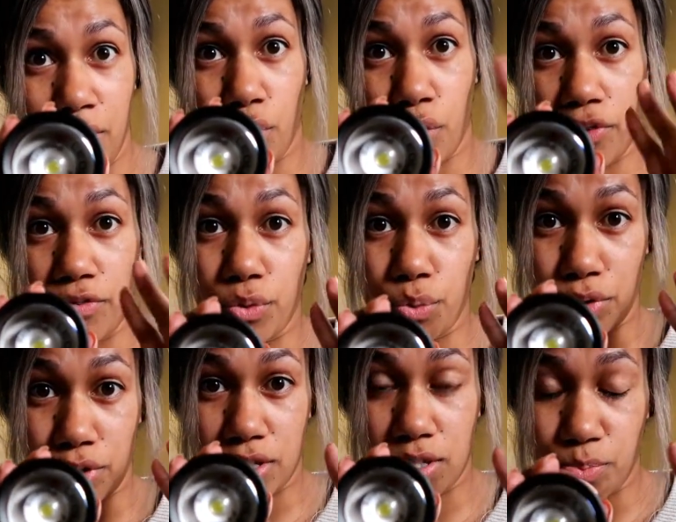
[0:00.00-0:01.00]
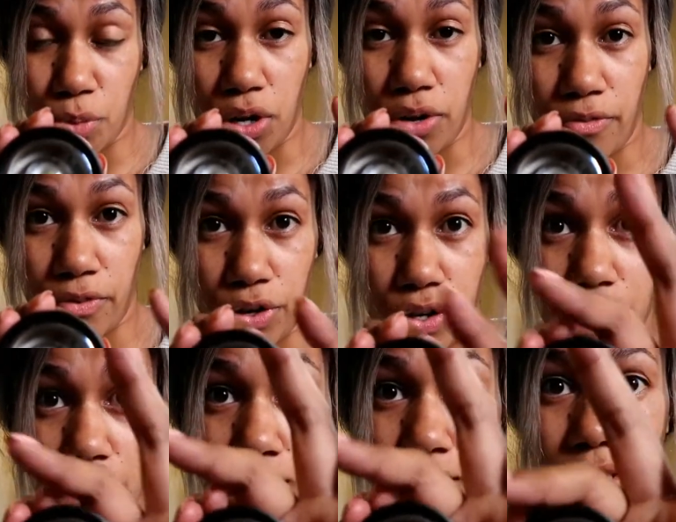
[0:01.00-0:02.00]
or if you want to spot
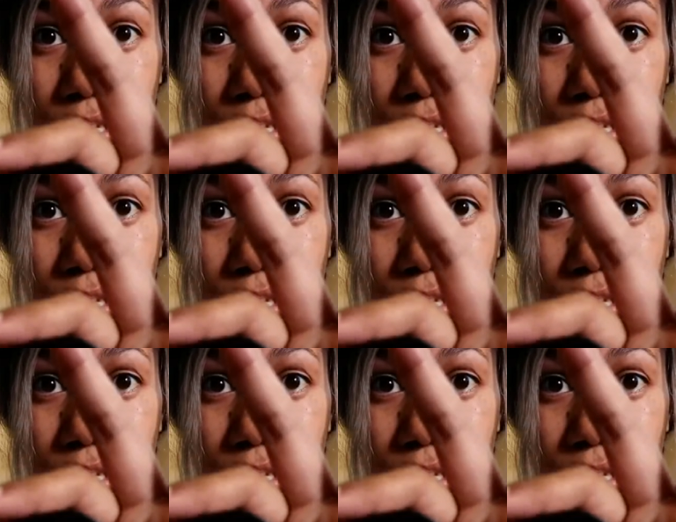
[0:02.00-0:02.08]
focus,